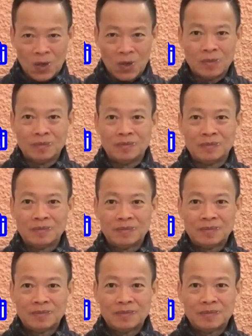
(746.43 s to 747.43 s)
comb.
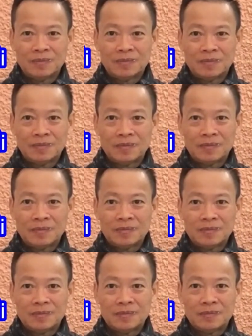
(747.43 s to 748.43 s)

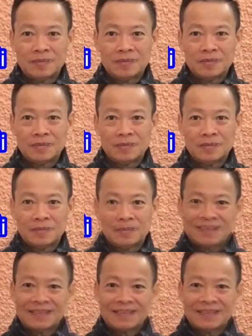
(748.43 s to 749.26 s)
Oh.